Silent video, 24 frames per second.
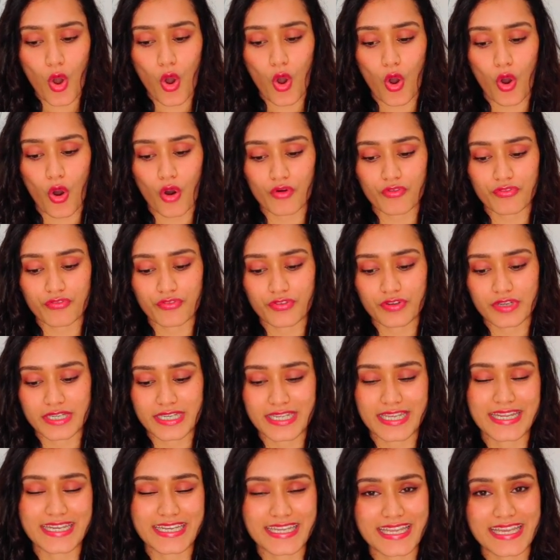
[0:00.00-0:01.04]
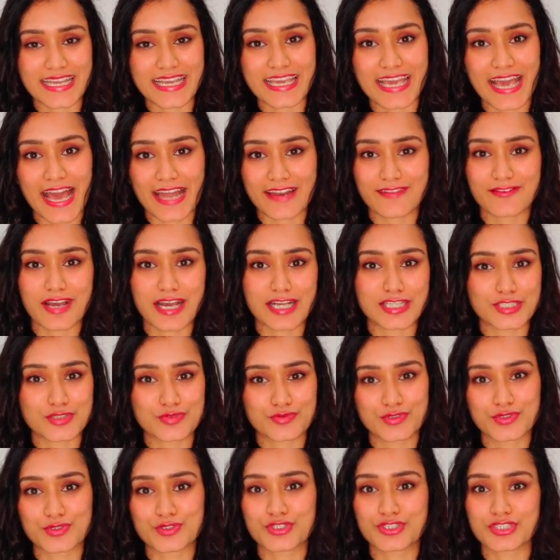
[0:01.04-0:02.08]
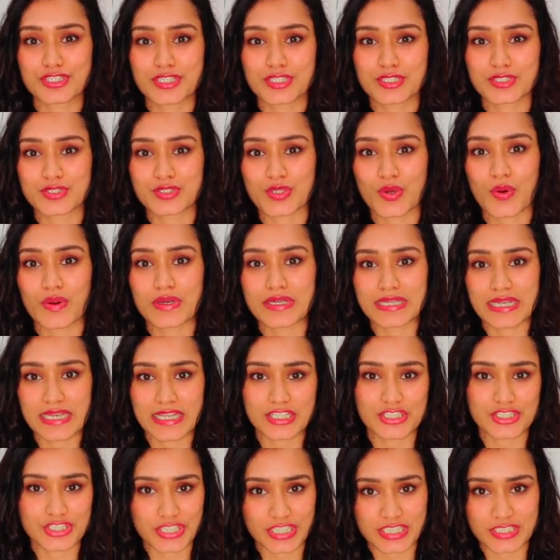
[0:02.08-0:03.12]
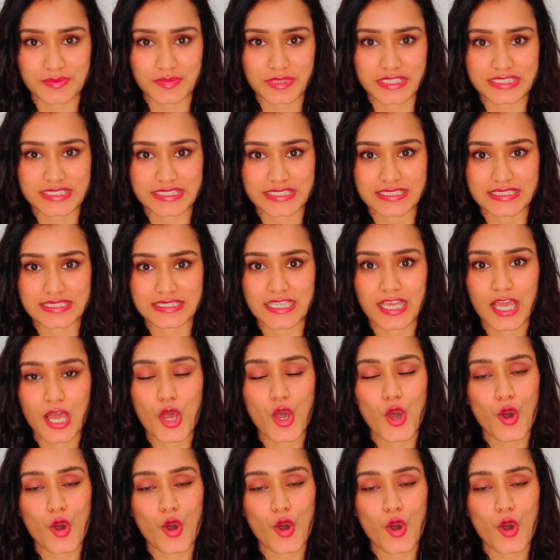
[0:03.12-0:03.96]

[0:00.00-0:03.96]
of creating caravans, food trucks or election expresses.